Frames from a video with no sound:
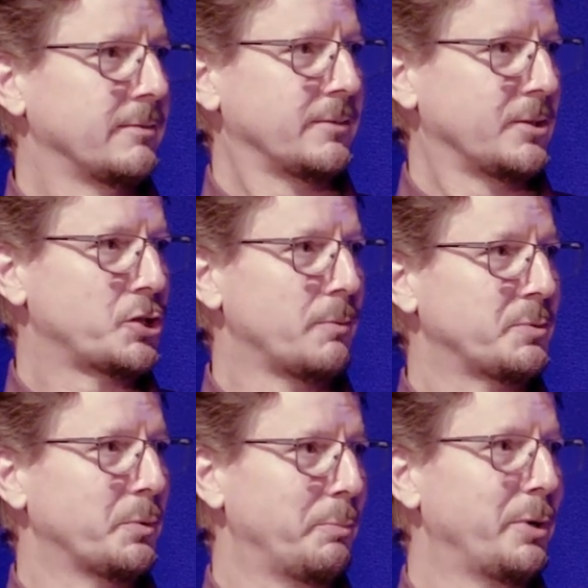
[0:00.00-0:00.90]
The
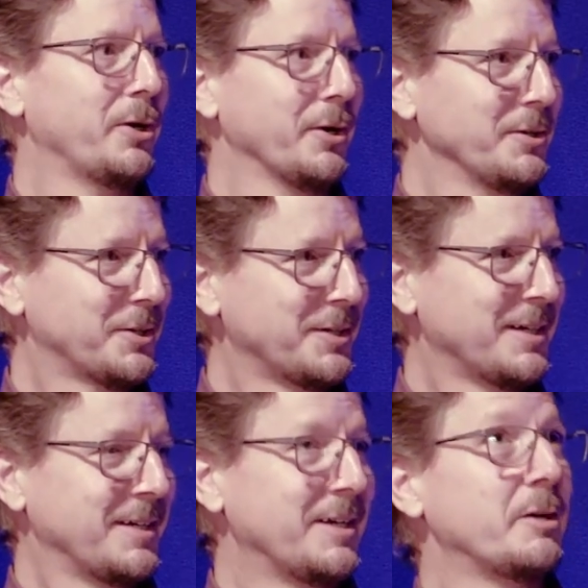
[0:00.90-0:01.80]
shops were burned,
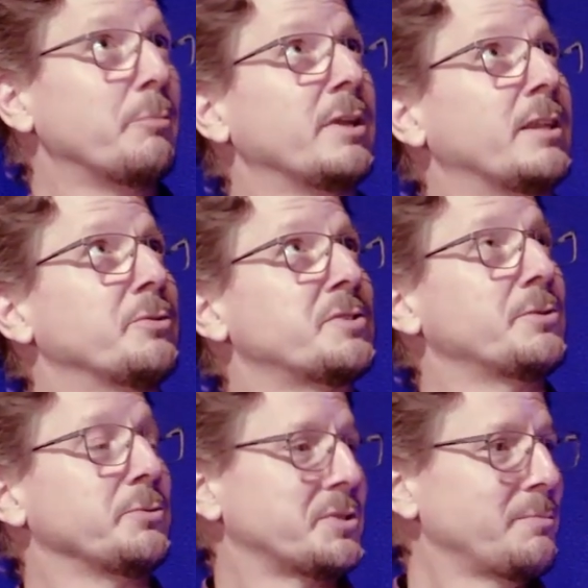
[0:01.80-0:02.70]
but there was
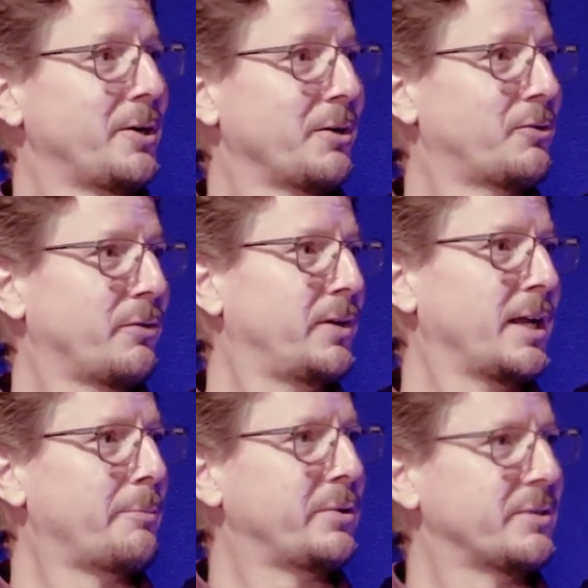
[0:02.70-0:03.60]
still smoke drifting
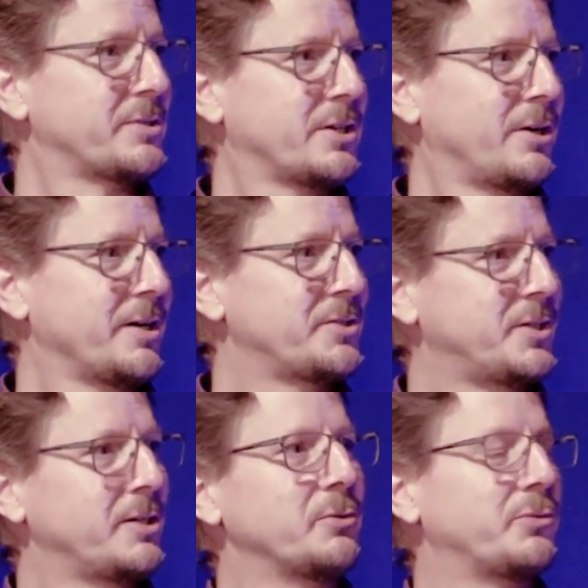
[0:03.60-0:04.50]
up in the sky,
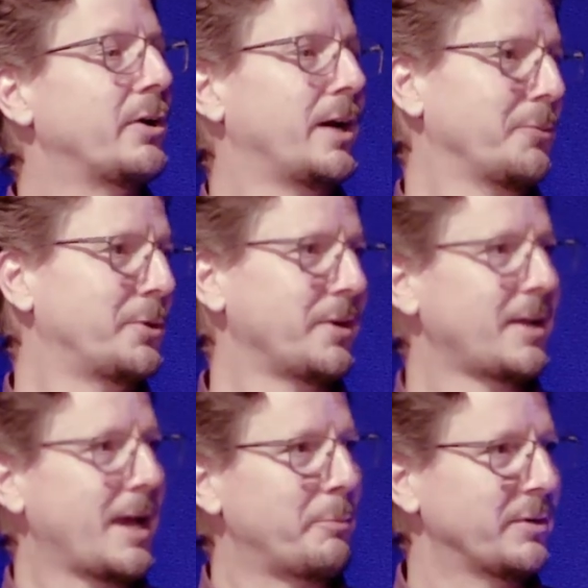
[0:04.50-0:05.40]
signifying what had
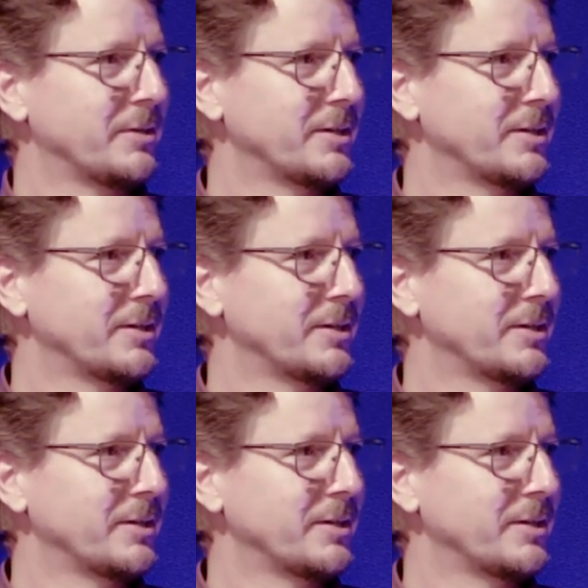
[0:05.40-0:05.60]
happened.